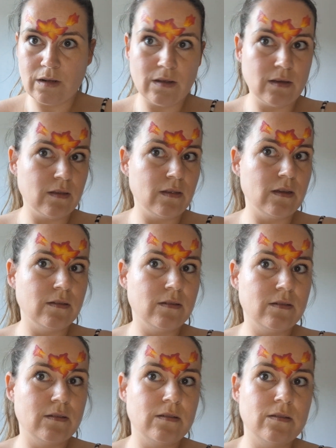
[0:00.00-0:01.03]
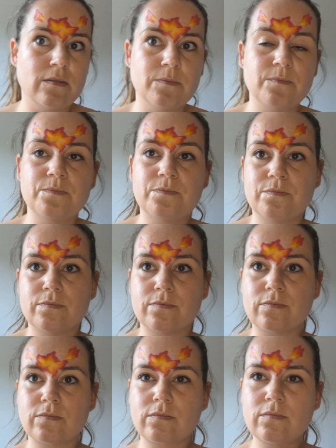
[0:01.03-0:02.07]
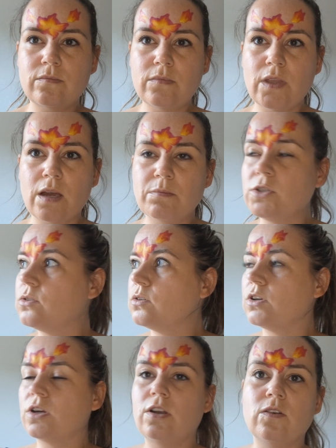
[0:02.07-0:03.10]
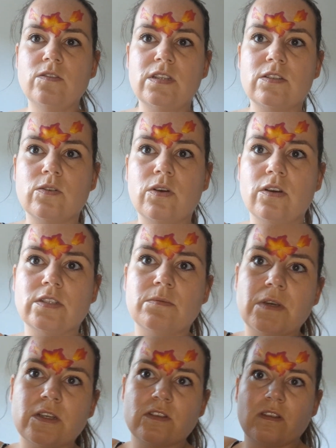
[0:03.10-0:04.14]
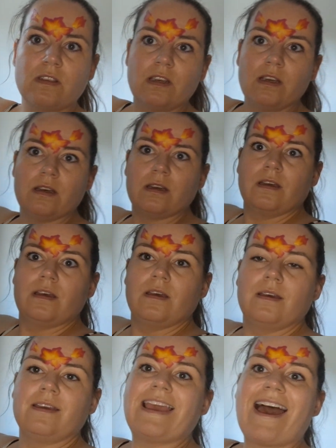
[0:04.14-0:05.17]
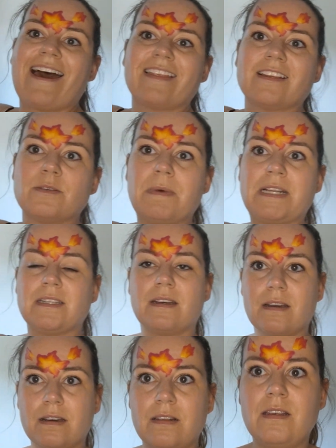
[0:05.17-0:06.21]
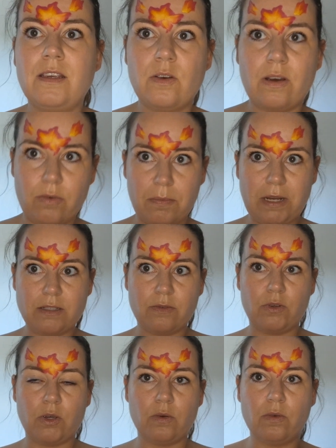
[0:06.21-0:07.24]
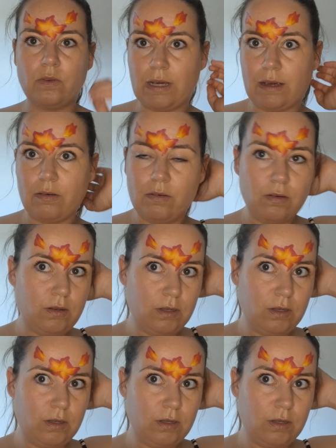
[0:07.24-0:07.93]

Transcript: Like this. I'm just going to close this curtain because I think, yeah, that's better. I think you have a better view now.